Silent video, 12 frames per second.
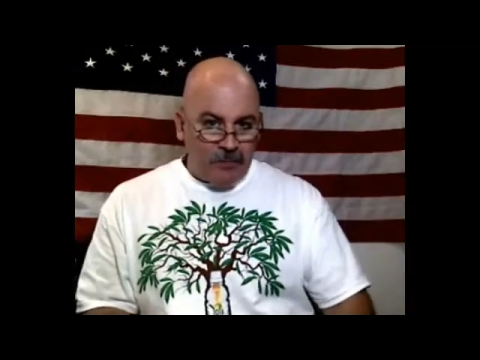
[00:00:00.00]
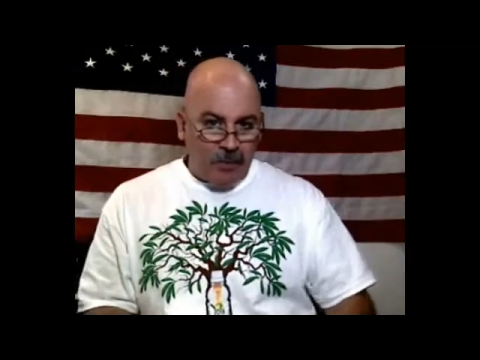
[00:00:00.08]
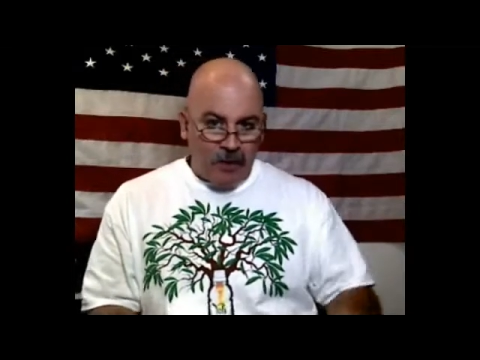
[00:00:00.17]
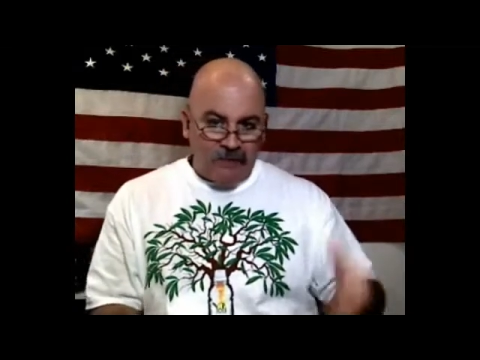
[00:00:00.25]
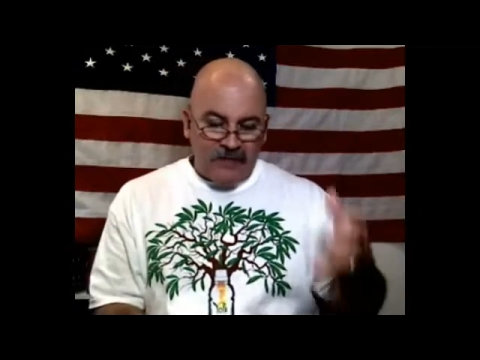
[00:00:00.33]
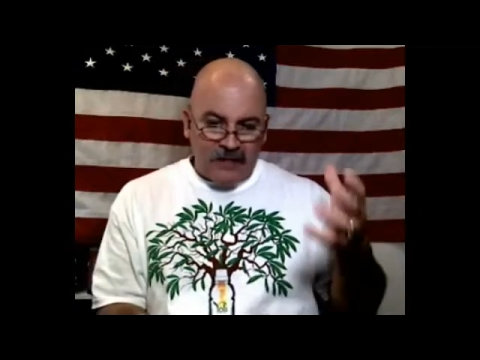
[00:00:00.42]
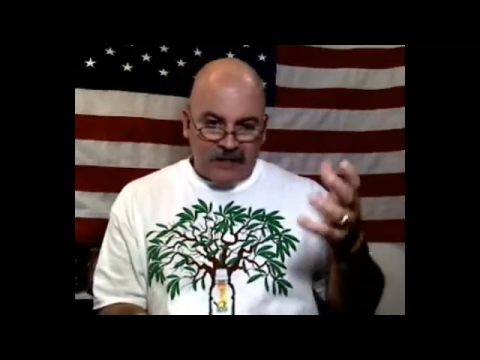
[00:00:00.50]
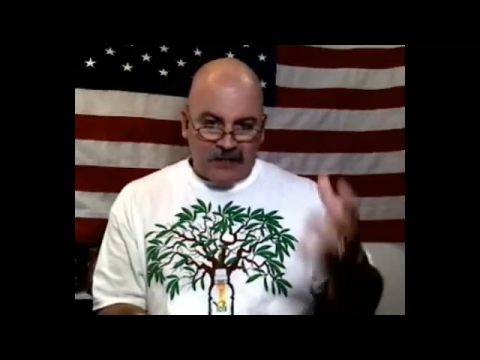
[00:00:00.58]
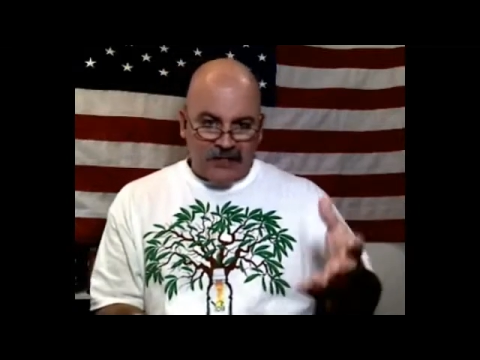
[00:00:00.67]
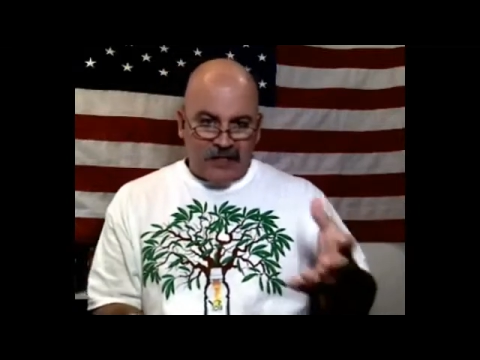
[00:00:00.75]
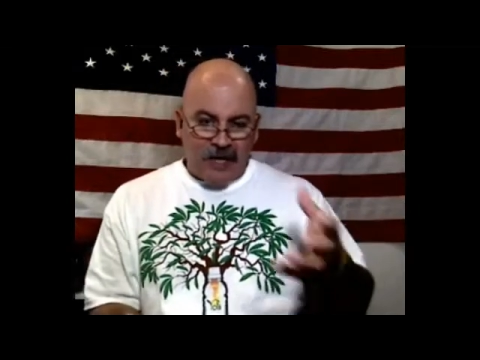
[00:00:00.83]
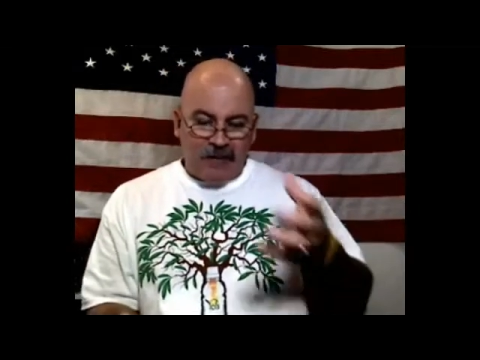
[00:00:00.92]
part of the
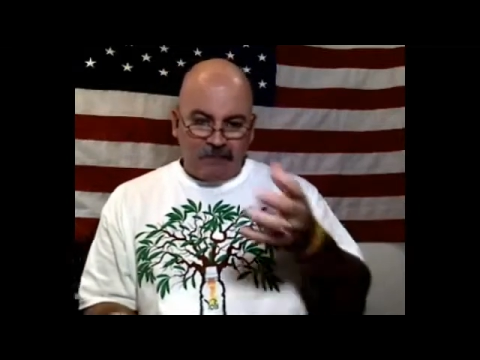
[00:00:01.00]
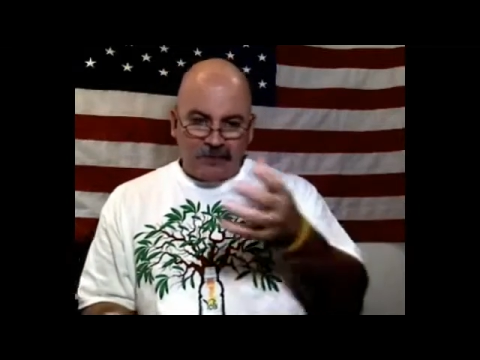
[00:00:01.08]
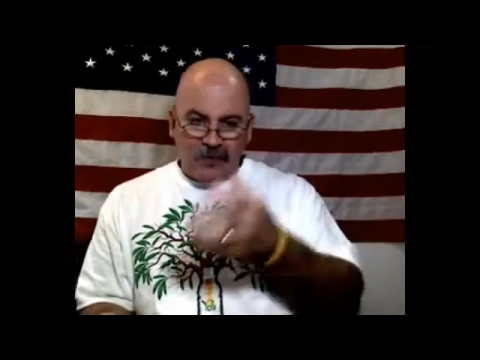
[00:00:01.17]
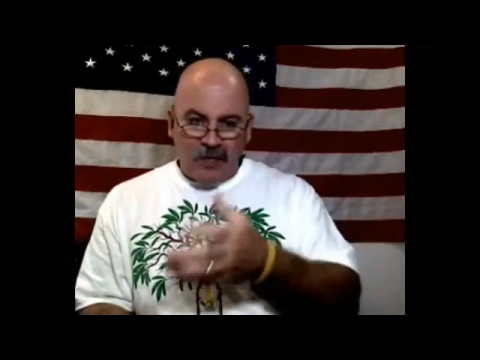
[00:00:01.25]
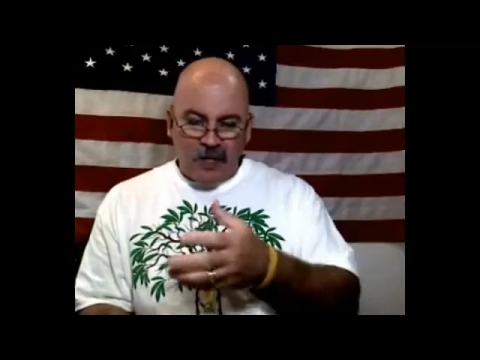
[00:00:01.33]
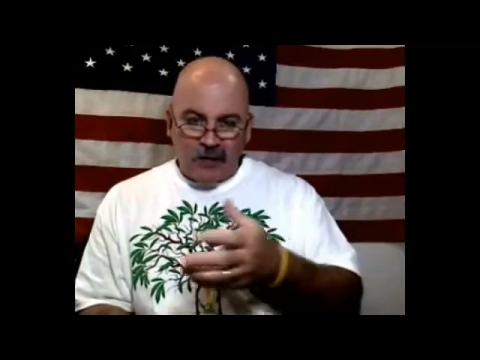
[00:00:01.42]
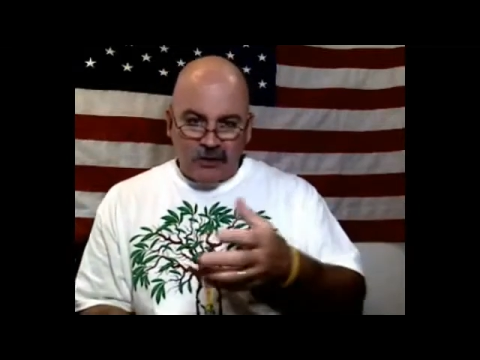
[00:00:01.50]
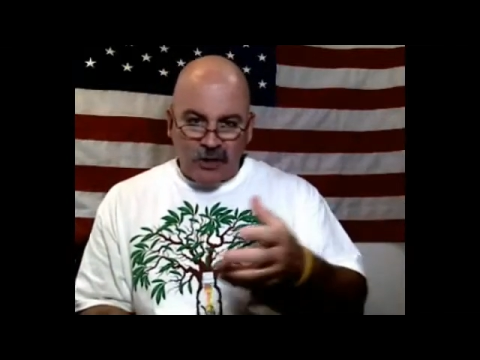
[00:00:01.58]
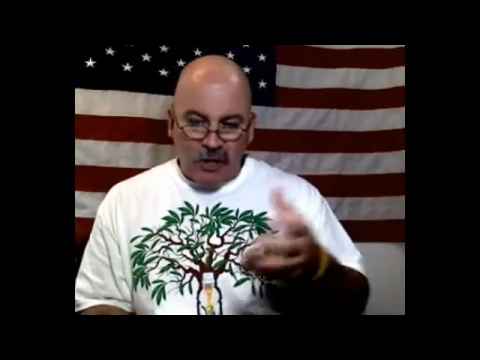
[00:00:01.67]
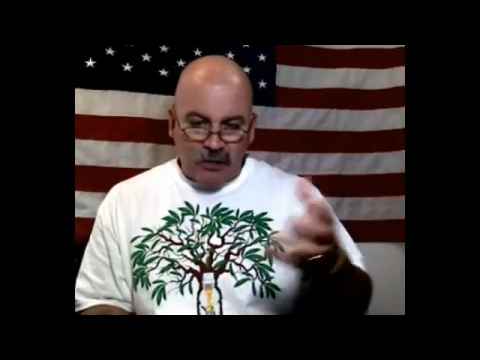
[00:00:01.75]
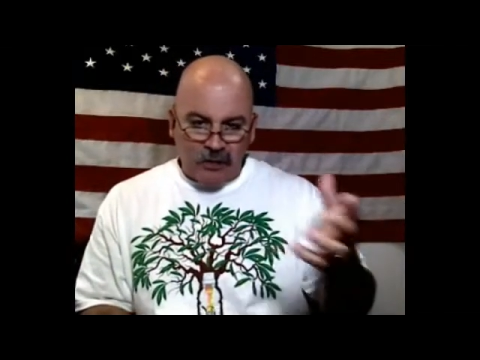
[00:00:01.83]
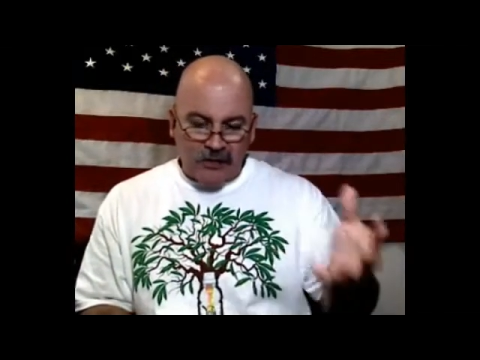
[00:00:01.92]
Escape to Young
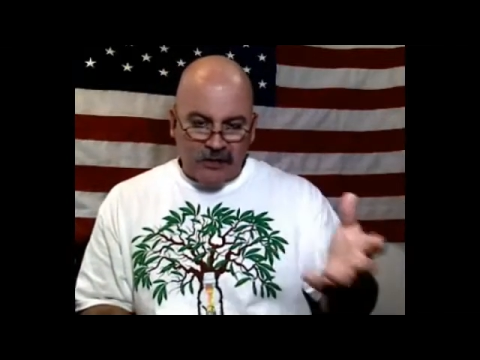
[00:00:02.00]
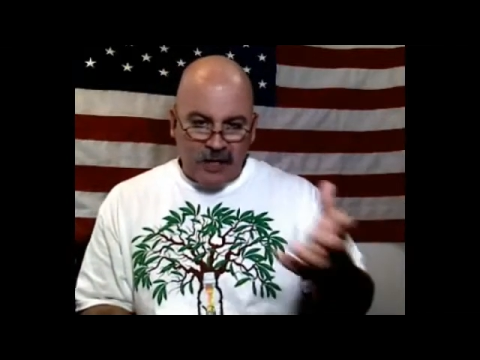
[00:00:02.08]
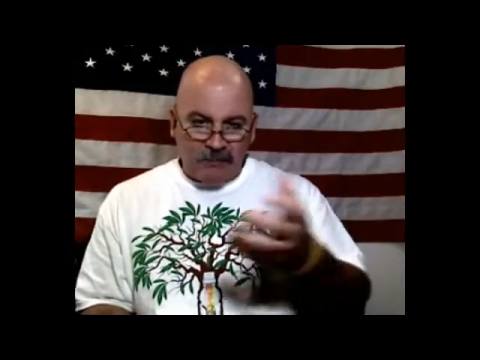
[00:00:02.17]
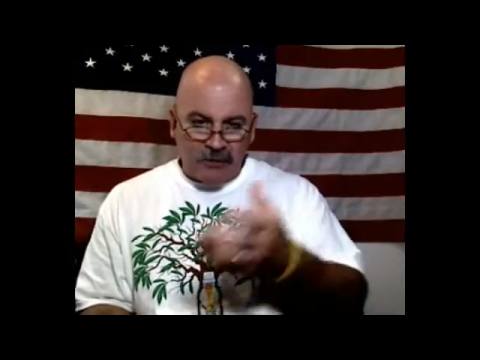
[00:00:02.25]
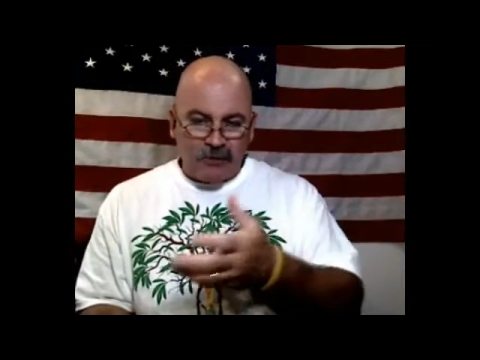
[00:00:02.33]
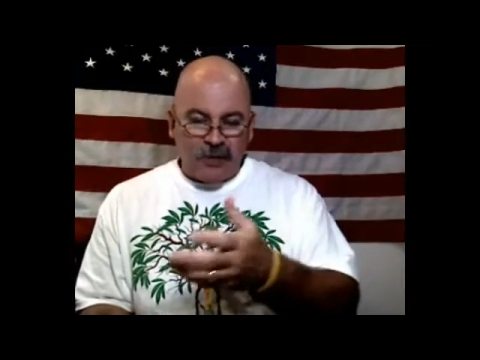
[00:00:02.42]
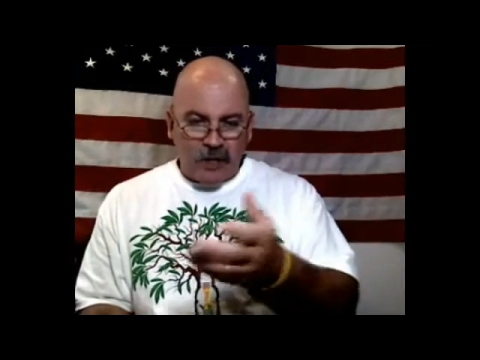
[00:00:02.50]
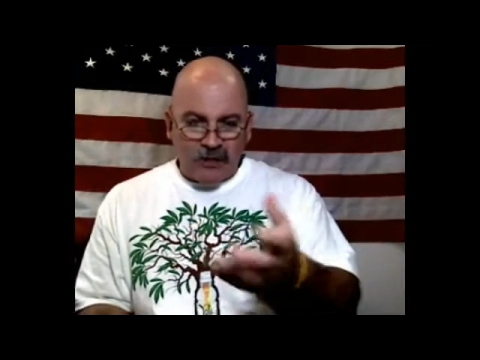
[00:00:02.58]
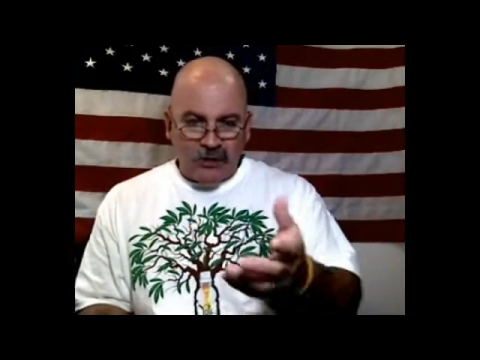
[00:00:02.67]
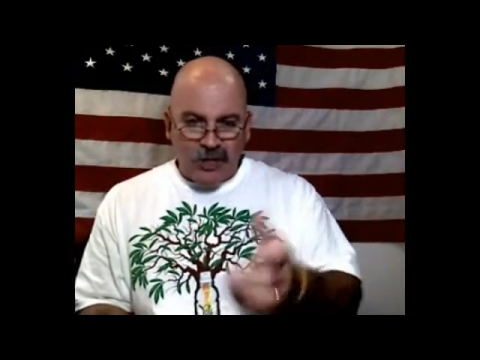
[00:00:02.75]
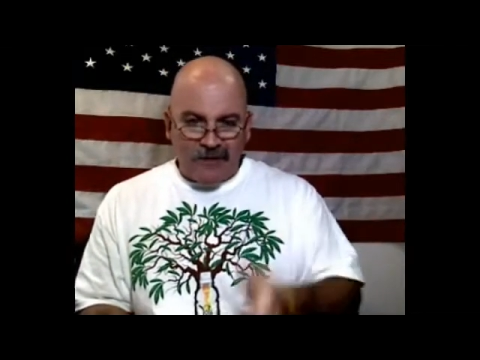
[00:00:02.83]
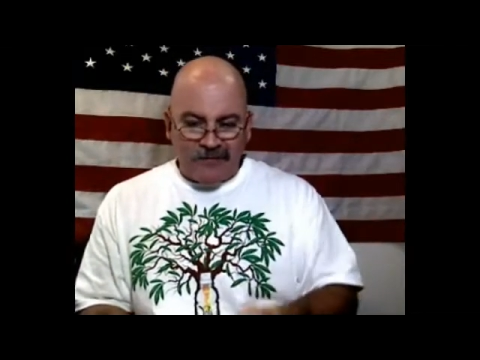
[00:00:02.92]
or Escape to
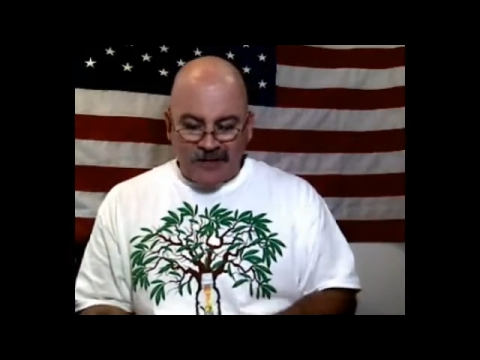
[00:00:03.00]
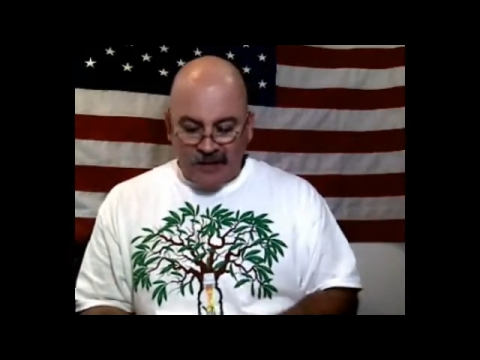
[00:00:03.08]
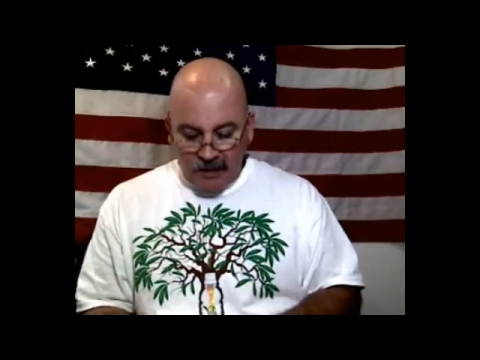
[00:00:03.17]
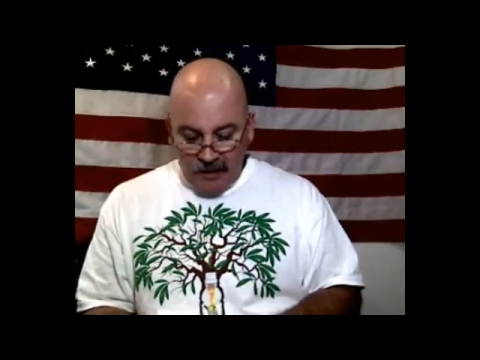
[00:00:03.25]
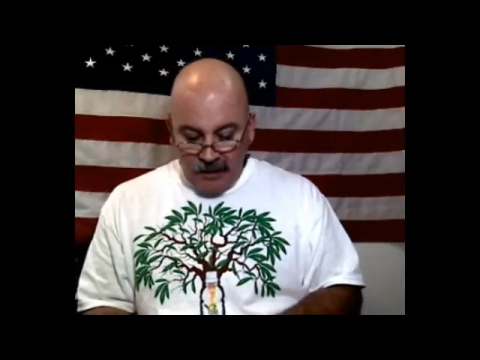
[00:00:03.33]
Longevity